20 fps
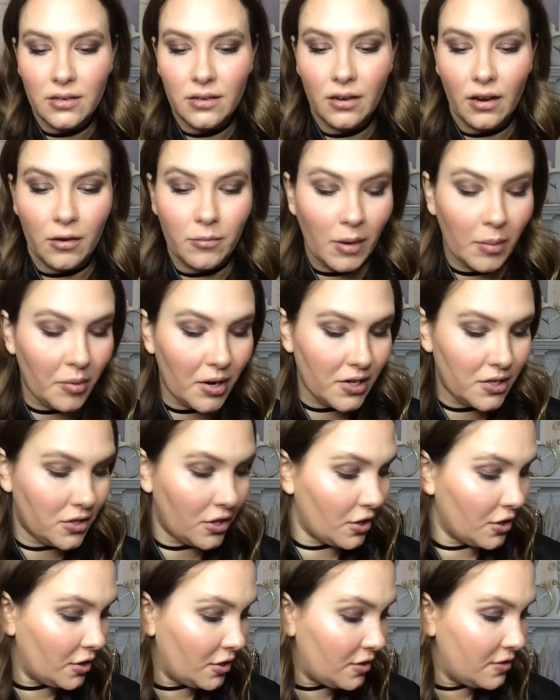I remember I
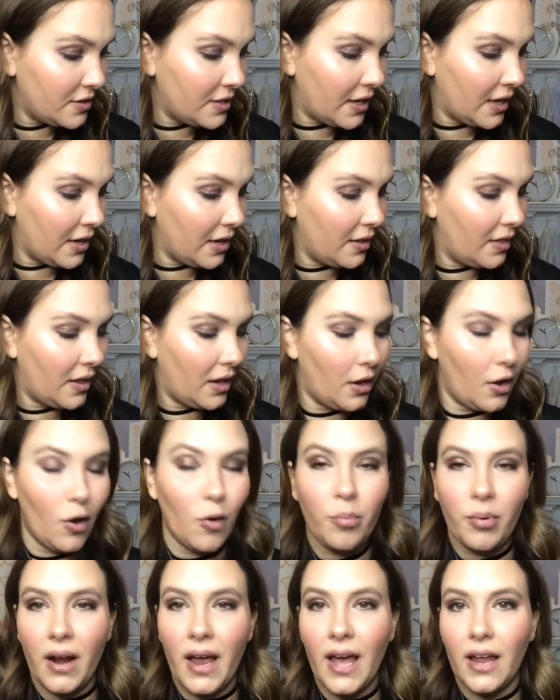started using it and then
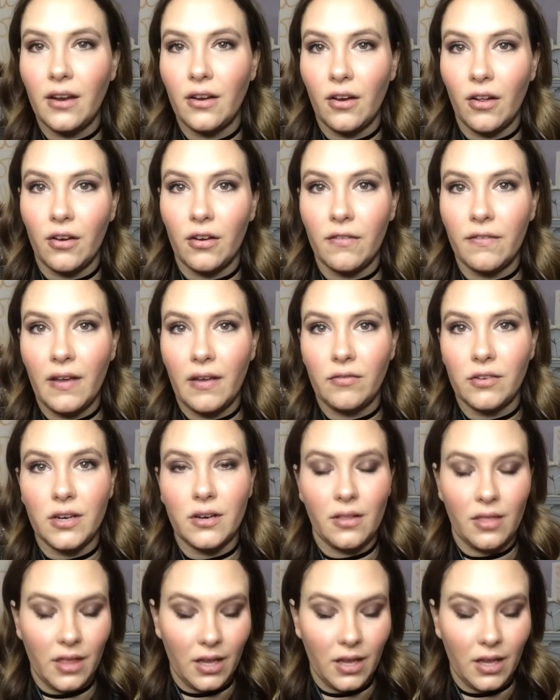Oprah had it on her favorite